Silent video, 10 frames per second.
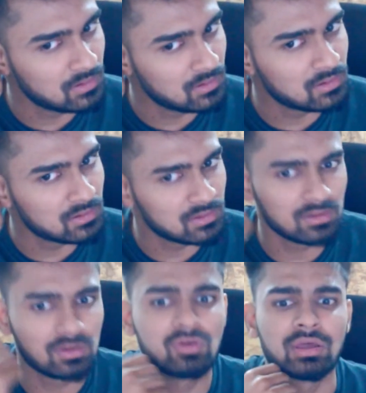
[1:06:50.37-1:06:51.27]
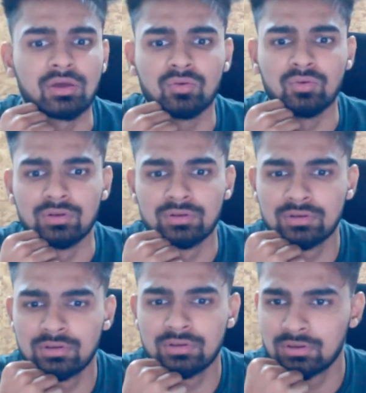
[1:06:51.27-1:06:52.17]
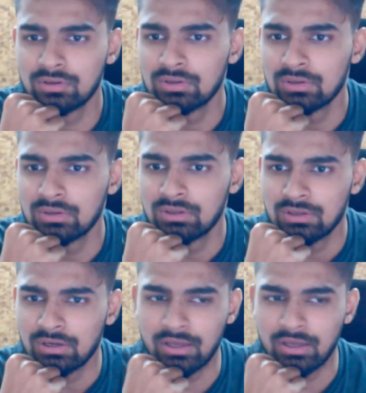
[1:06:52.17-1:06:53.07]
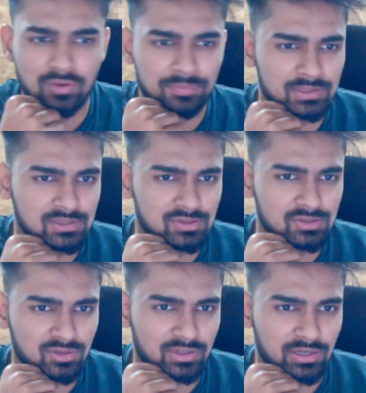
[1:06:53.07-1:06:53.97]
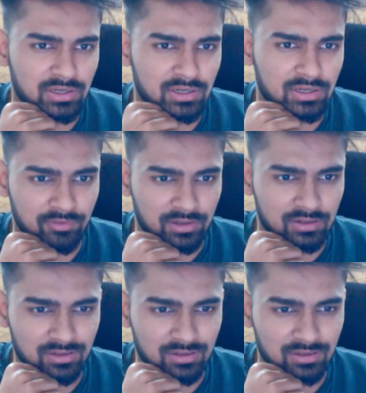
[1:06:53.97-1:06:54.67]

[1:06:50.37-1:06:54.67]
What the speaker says: Okay, cool. I hope this is also clear to everyone.